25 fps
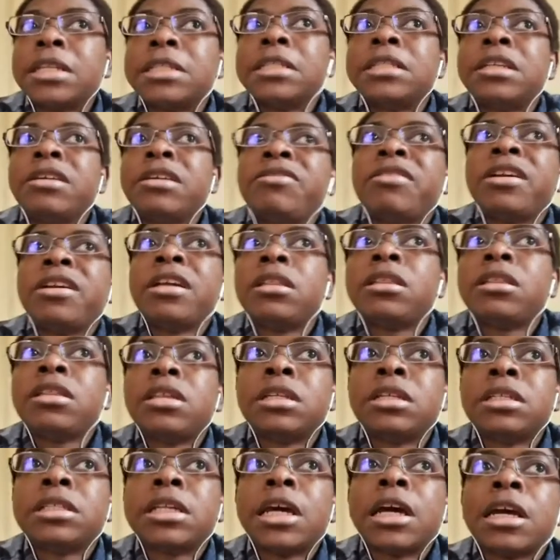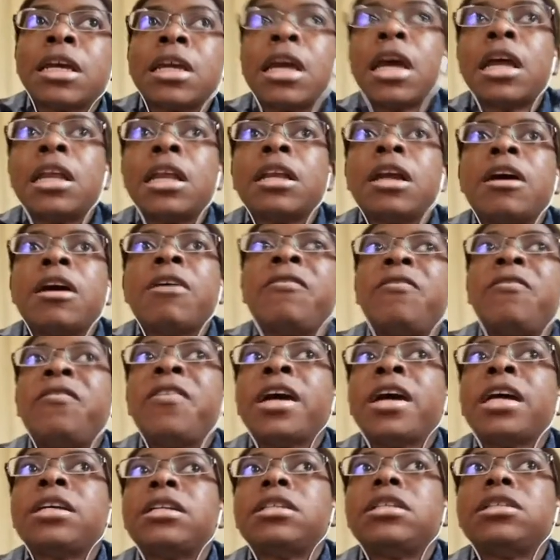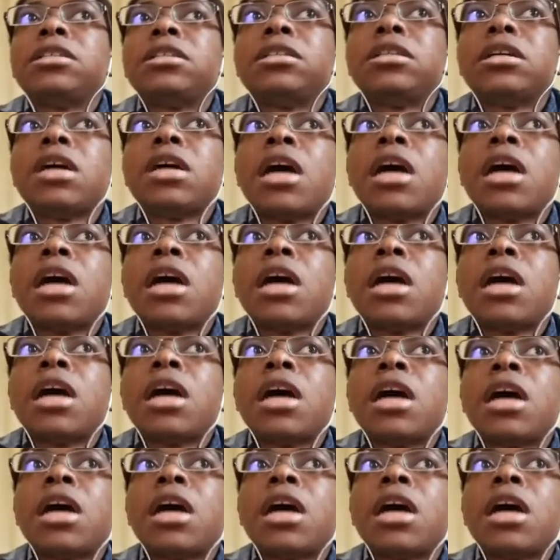but there's different things that can affect